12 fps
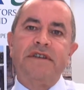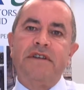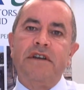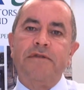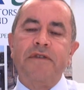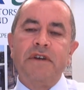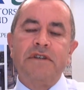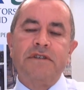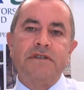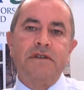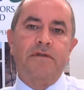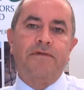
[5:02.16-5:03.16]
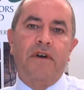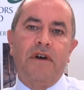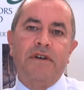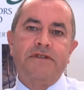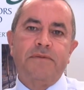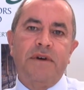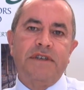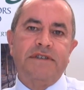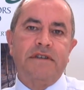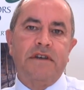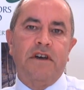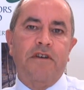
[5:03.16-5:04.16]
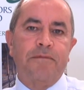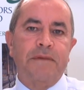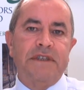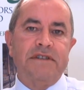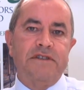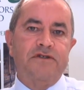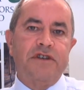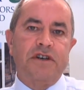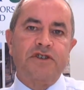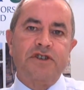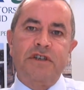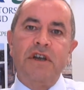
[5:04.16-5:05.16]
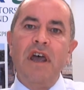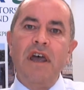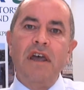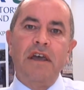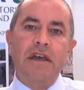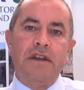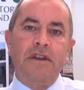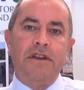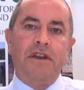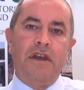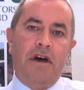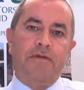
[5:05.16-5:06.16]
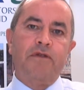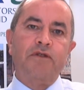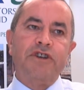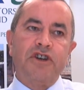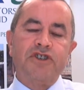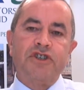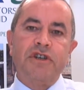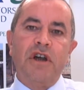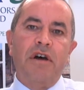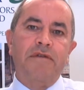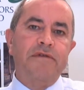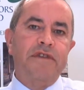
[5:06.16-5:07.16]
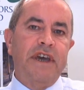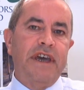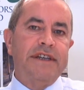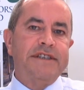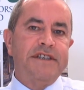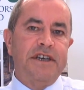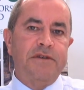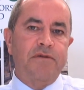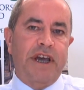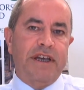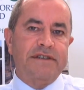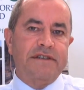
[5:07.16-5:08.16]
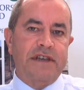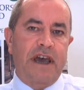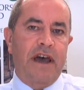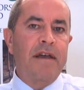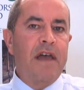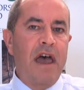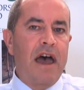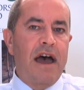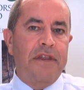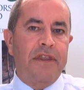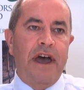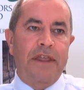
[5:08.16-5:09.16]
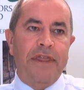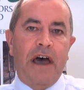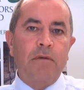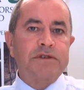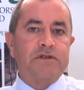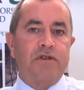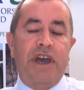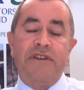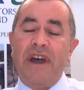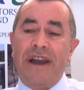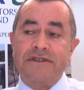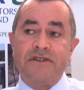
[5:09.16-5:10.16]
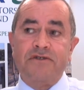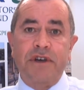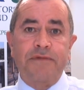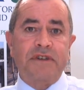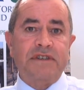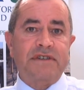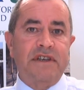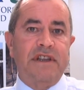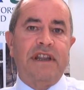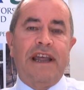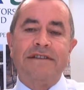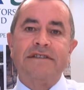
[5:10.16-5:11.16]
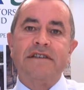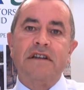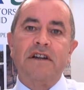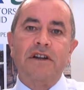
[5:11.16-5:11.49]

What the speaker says: significant for us was the government's introduction of the reduction of the VAT rates. Yeah, and that was great, and it's terrific to see that that's